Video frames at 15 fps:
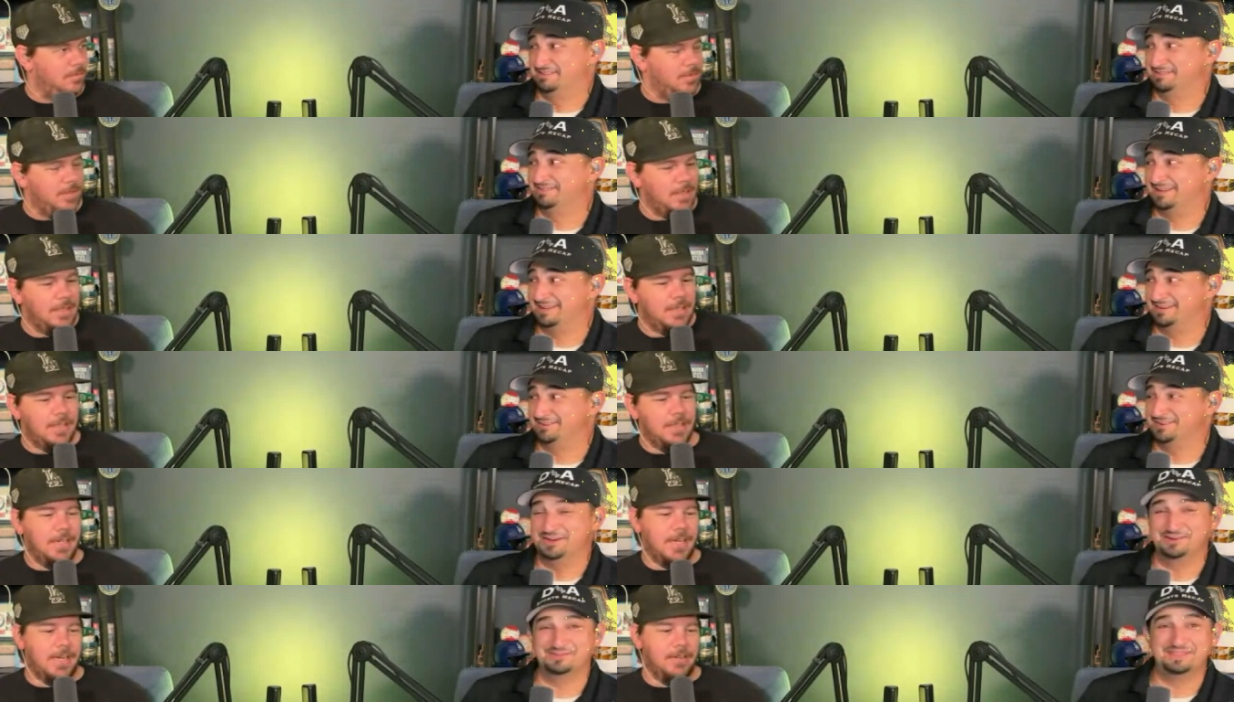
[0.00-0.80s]
Speaker 1: I don't
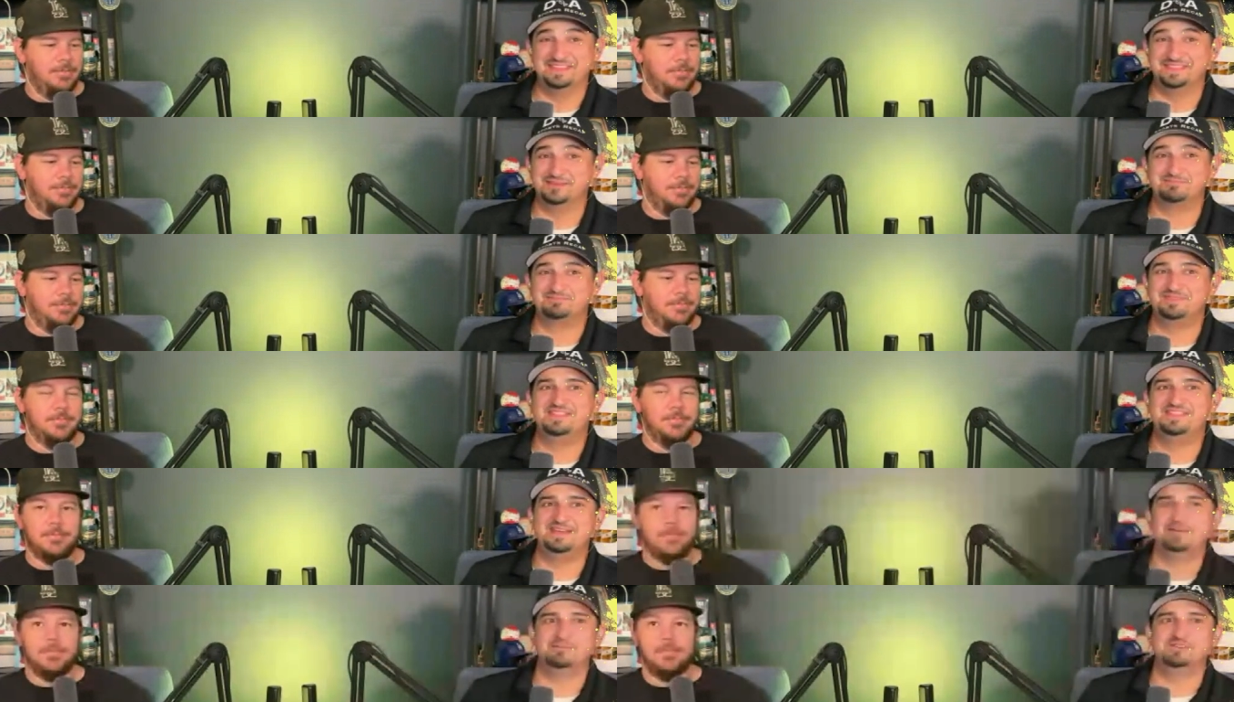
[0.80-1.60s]
know. Yeah. The, the the
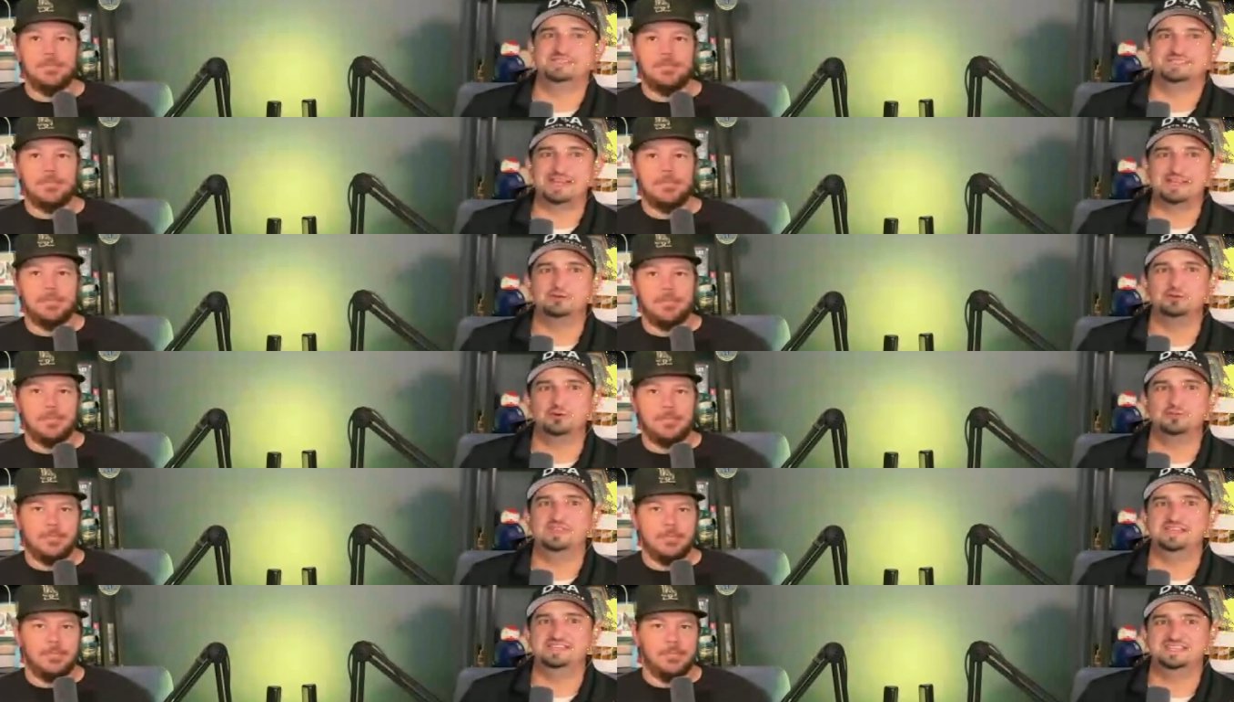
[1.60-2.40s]
thing was is I don't know
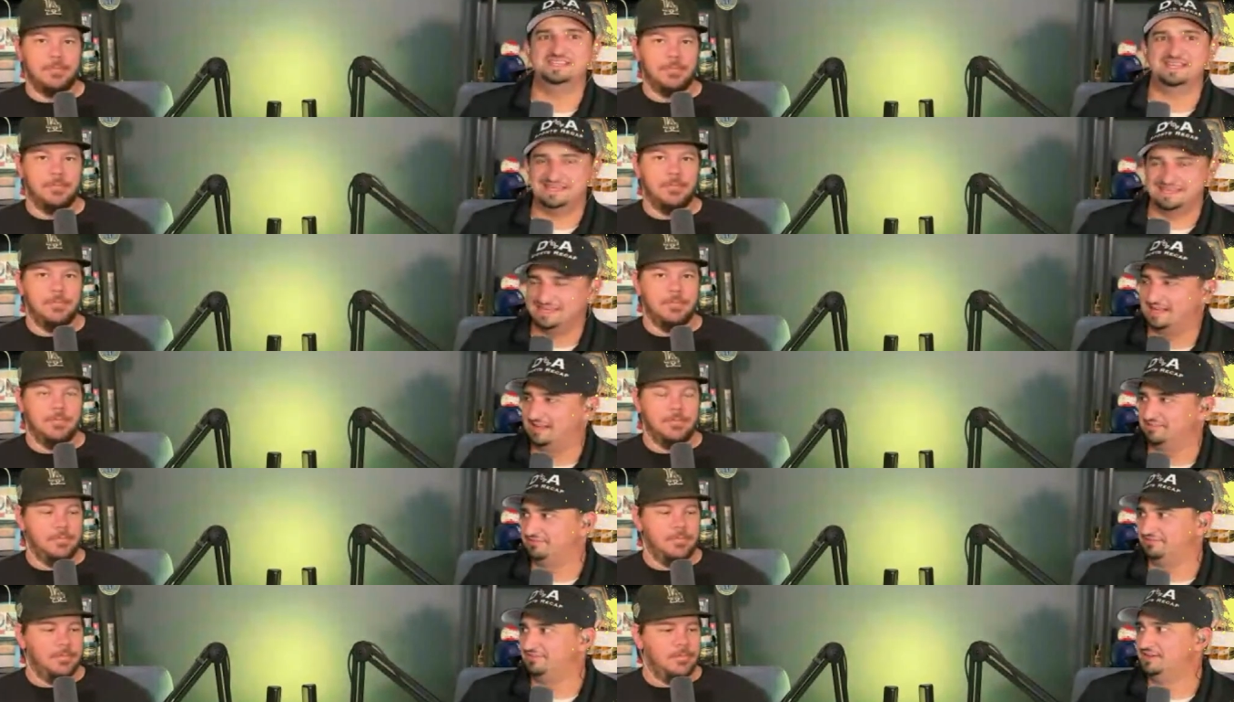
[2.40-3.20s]
if they did
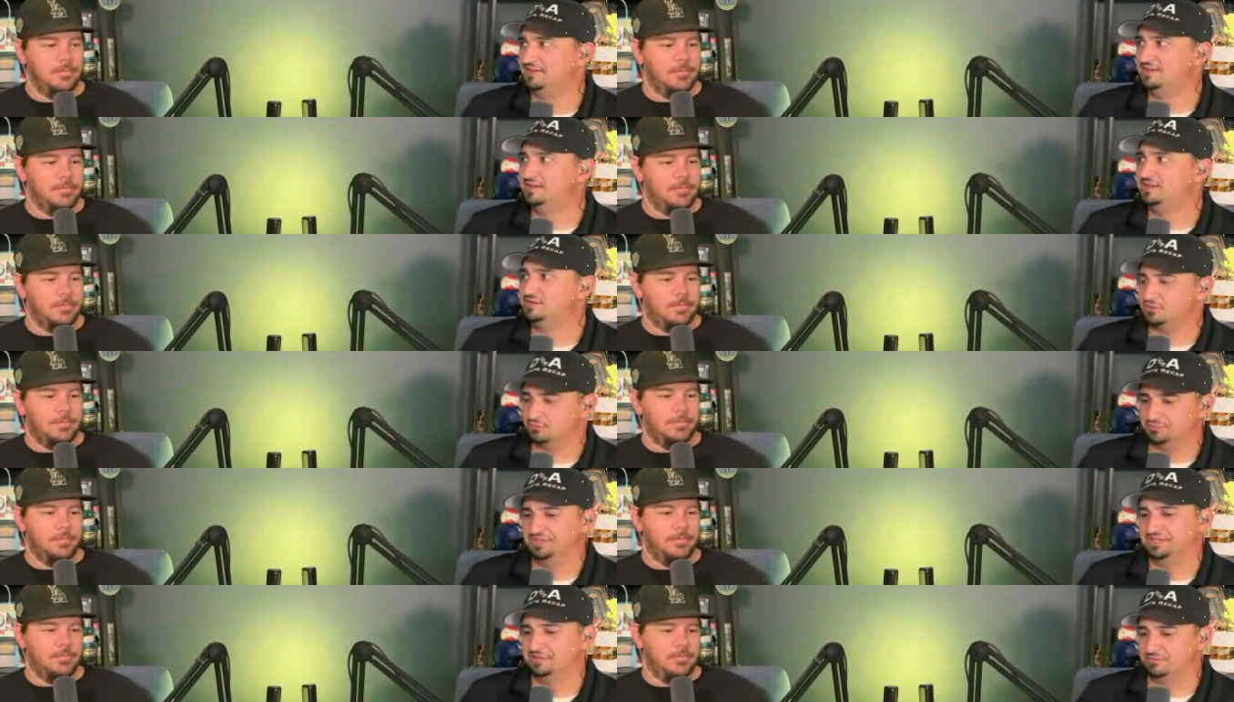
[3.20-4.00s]
enough to
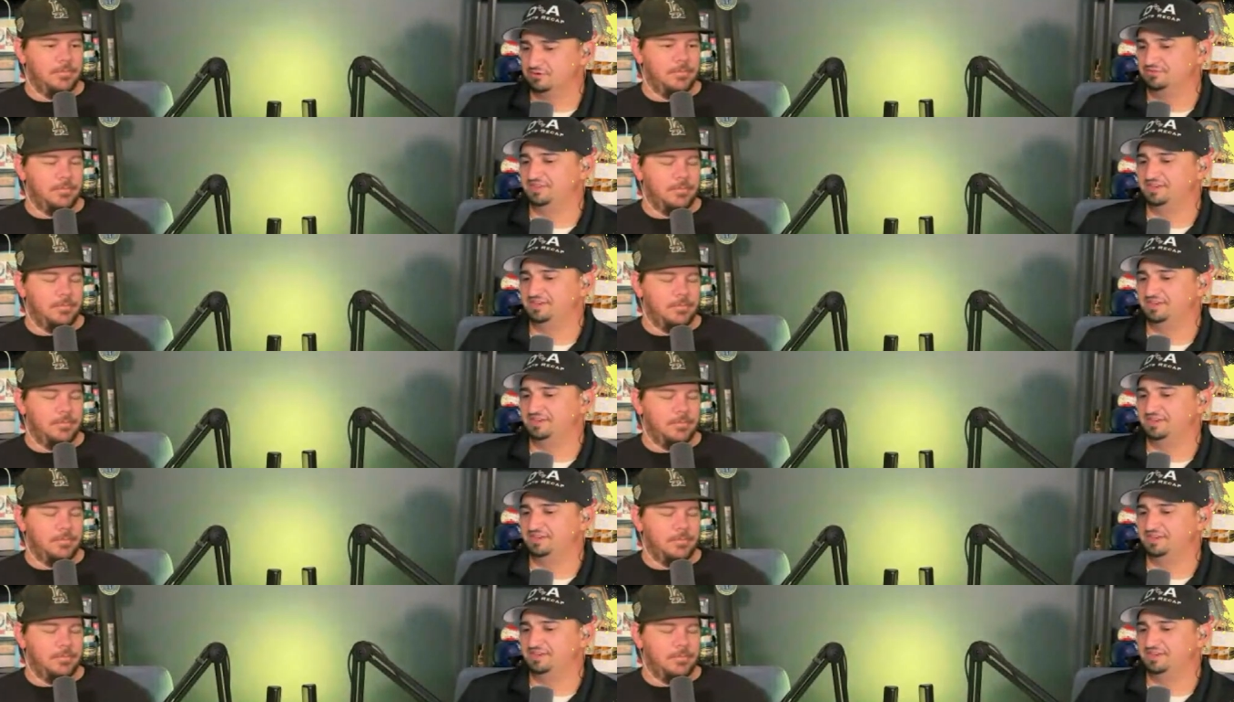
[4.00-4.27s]
really move the